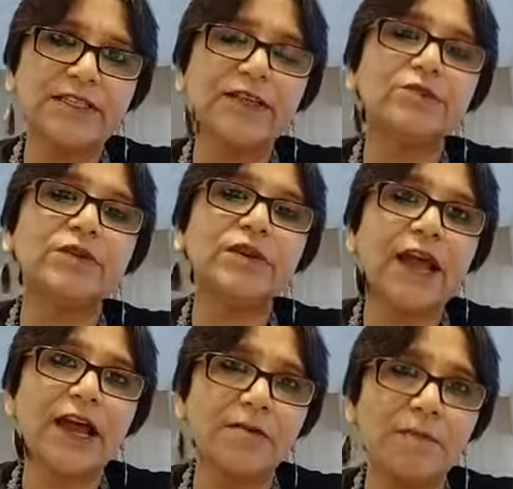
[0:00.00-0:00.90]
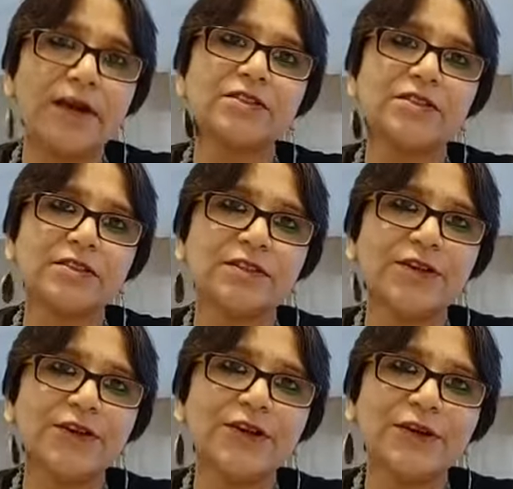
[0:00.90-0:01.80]
that will help us
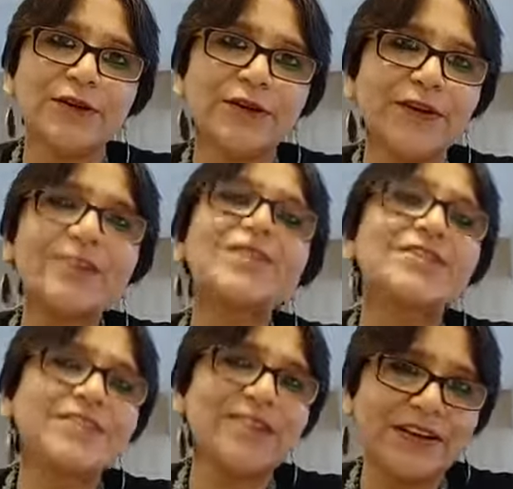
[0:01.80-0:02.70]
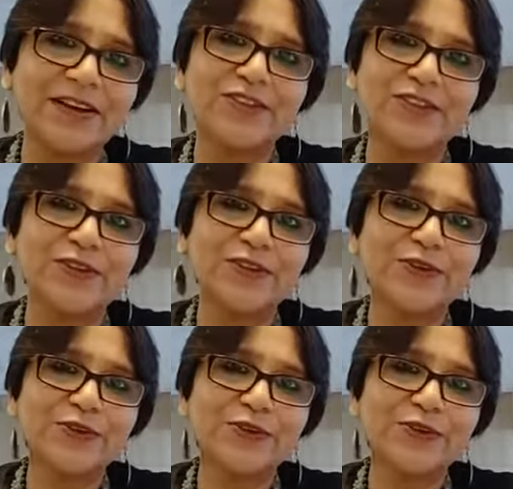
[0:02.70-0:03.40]
in this direction.